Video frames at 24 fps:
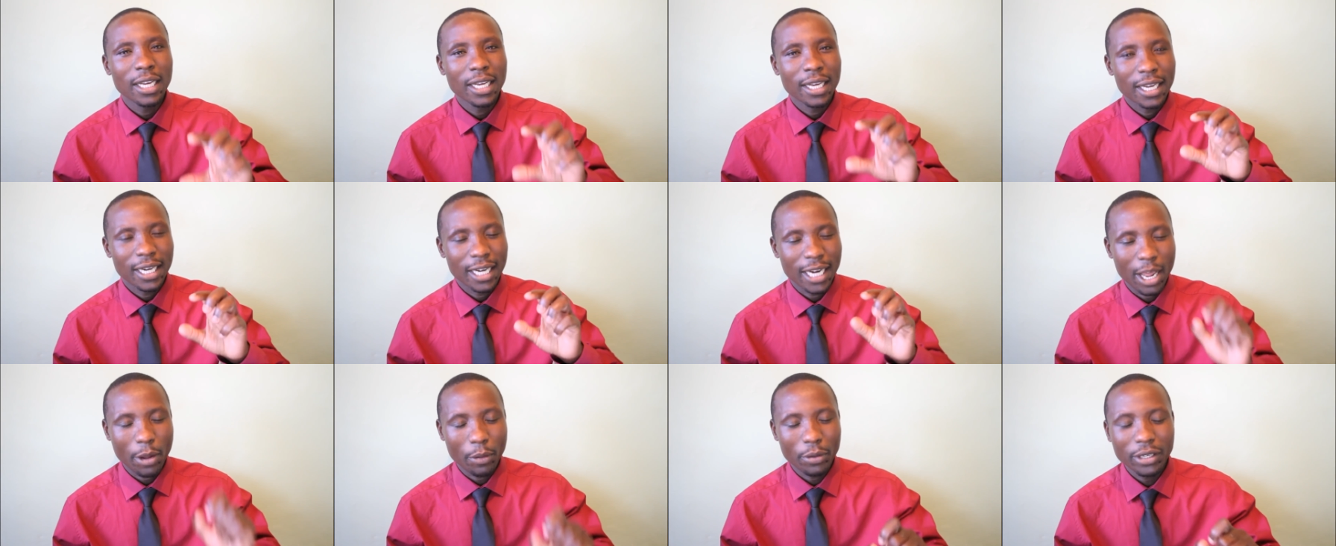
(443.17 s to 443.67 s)

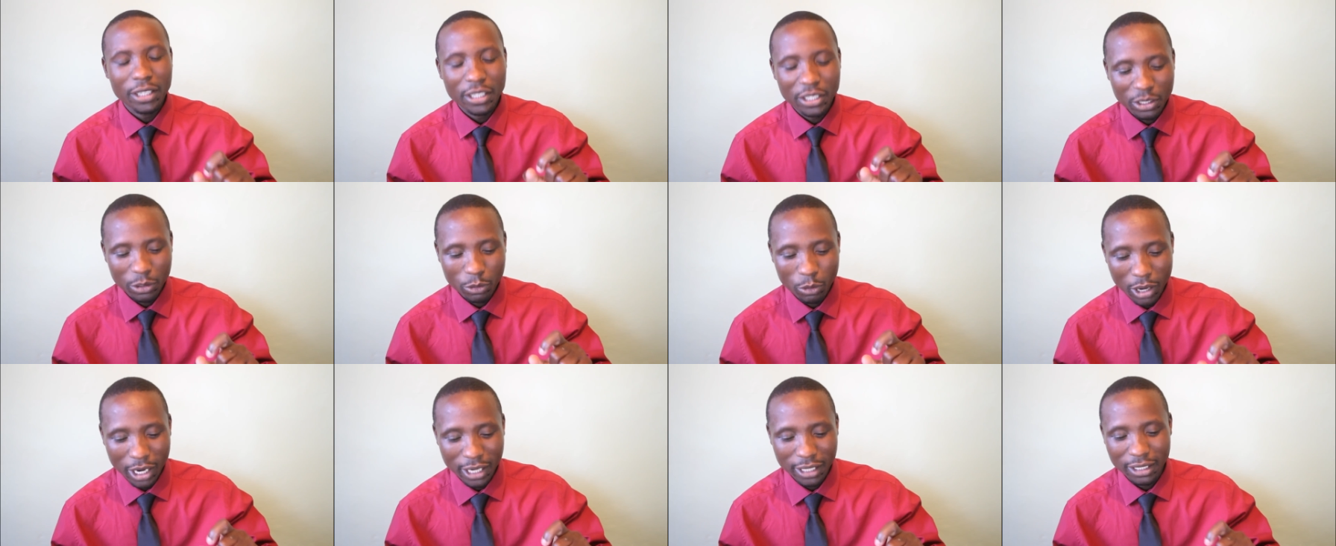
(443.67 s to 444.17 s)
Now, I want us to
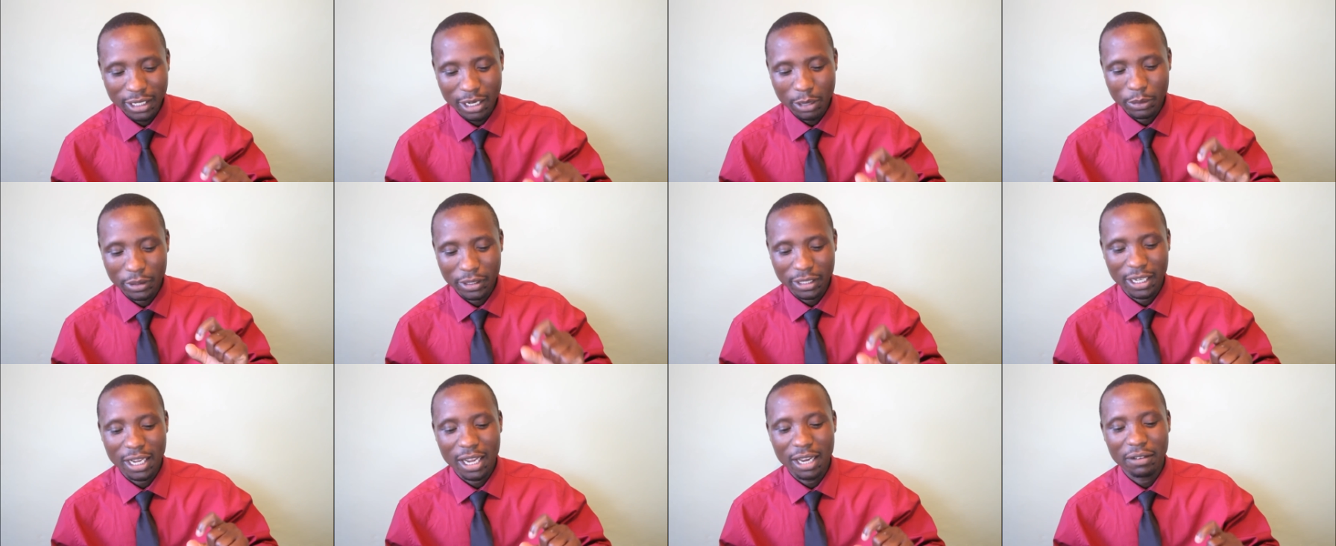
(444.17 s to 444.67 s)
ask
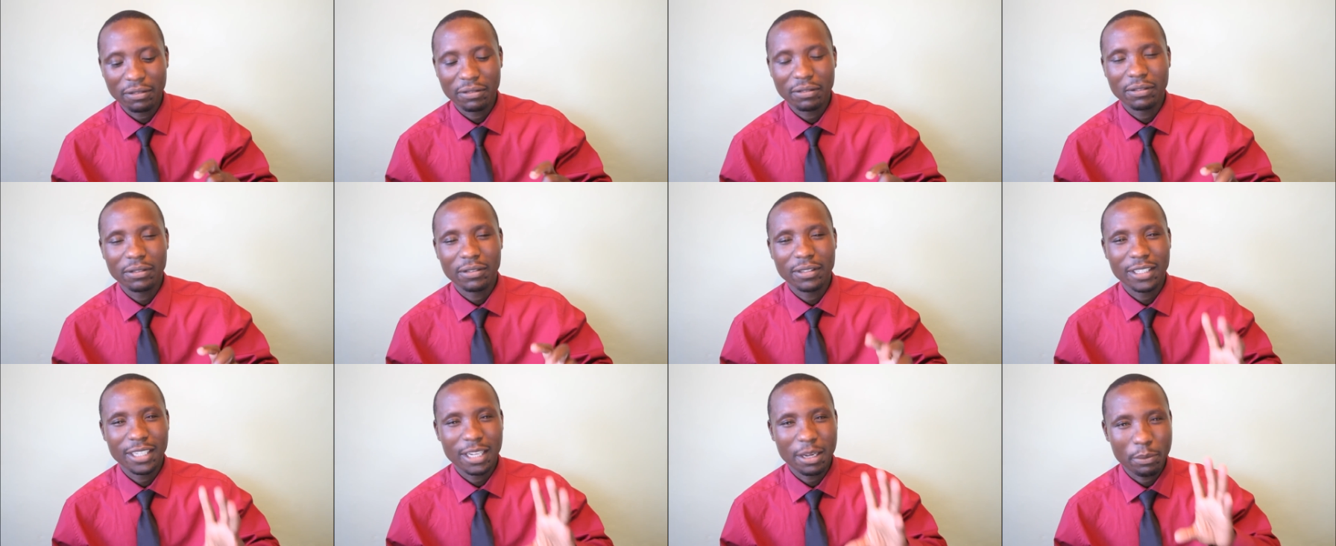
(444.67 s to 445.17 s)
ourselves
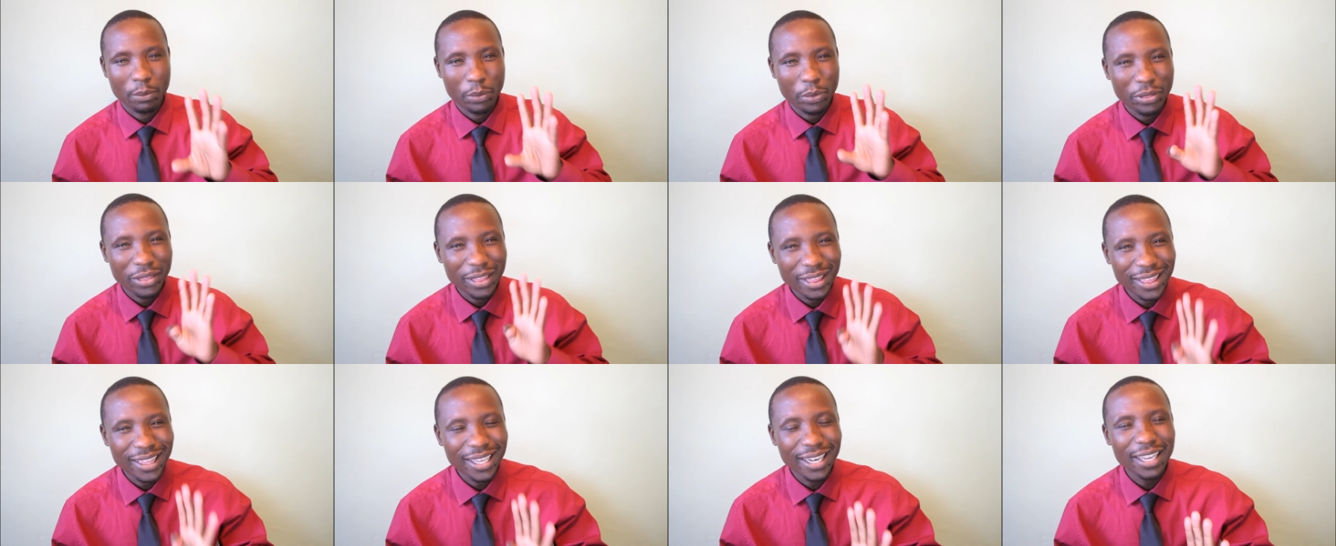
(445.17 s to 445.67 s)
some
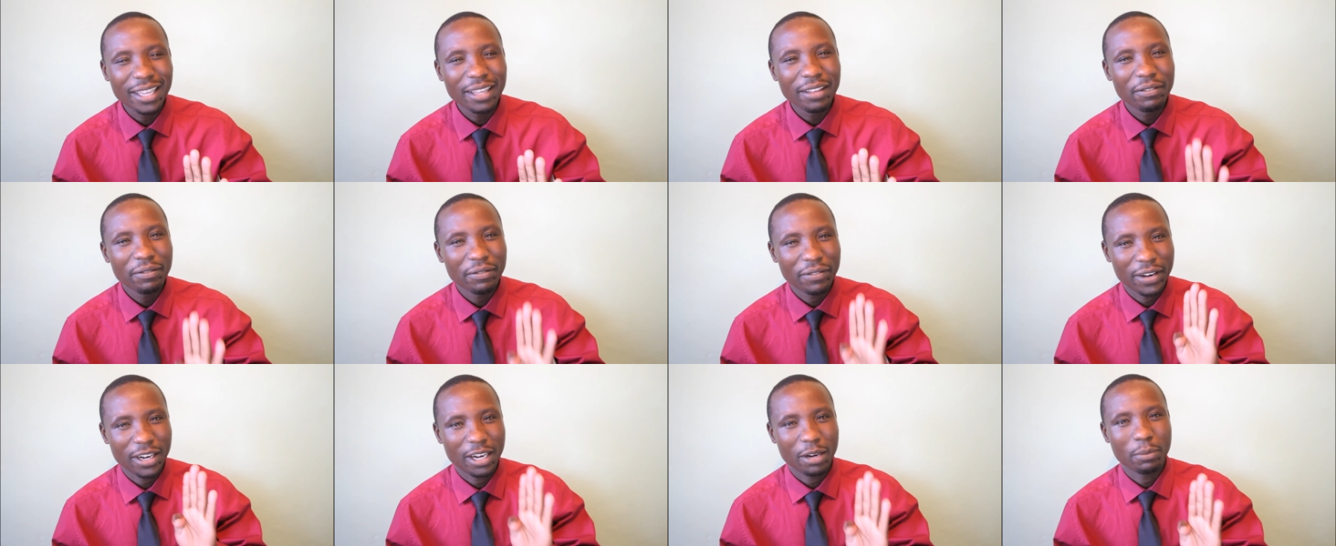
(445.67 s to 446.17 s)
three
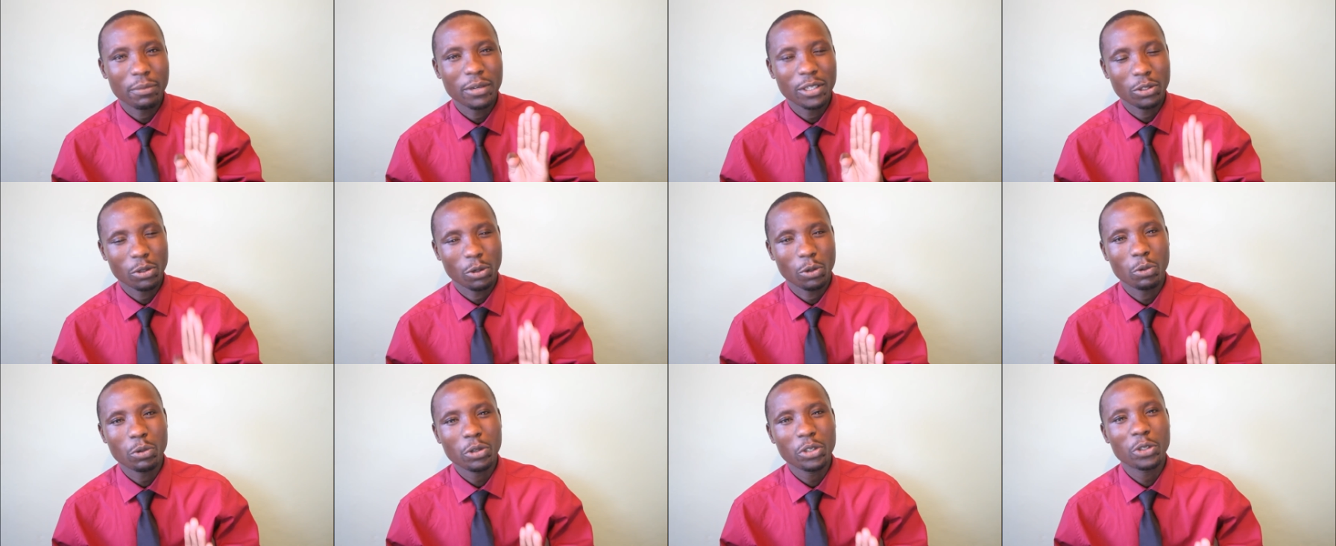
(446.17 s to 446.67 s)
fundamental
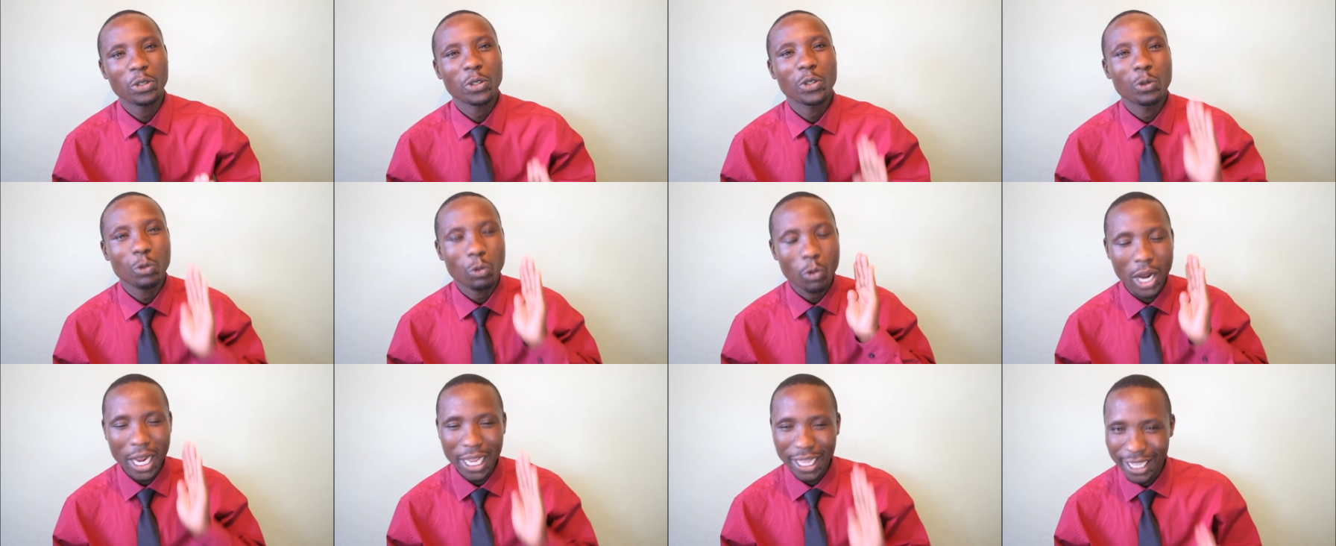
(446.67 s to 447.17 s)
questions
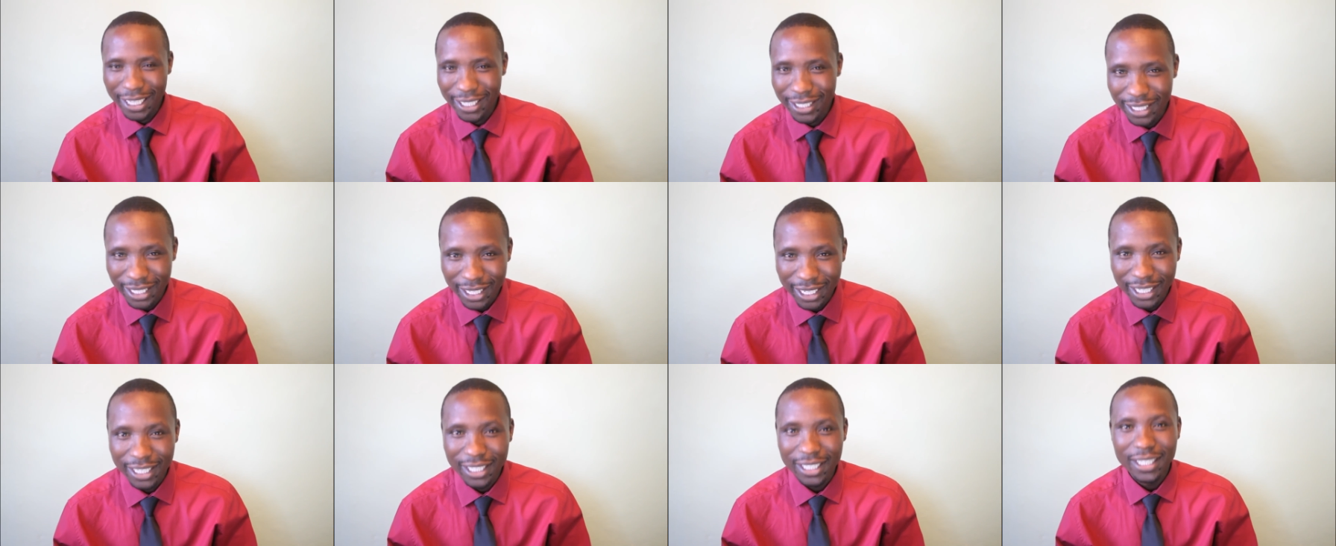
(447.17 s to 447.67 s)
why this
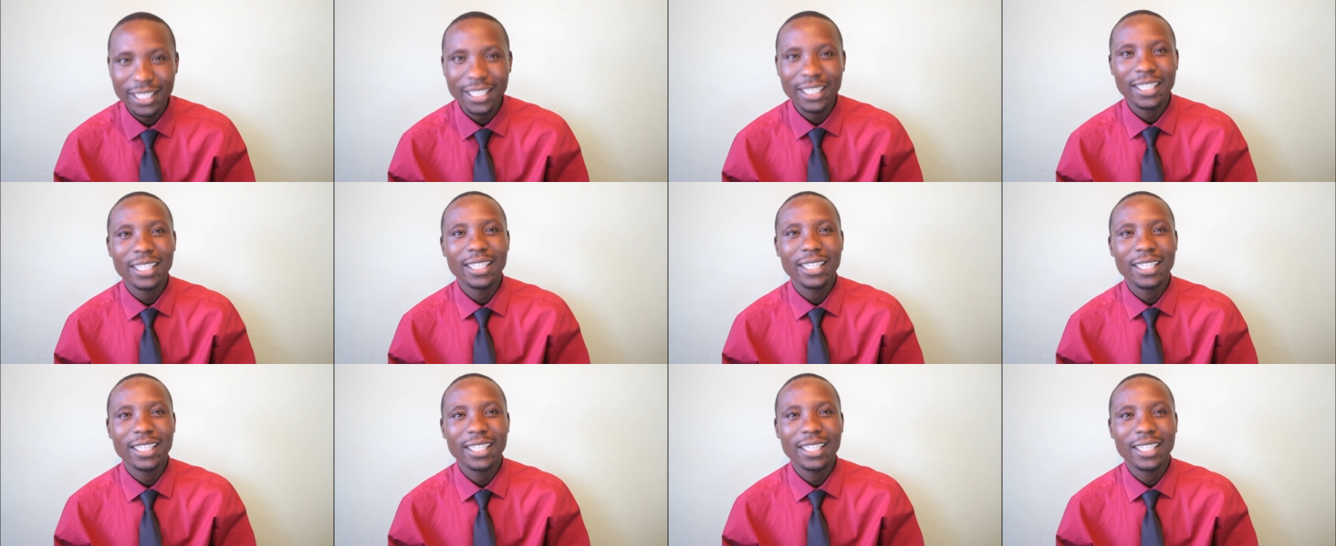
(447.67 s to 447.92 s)
thing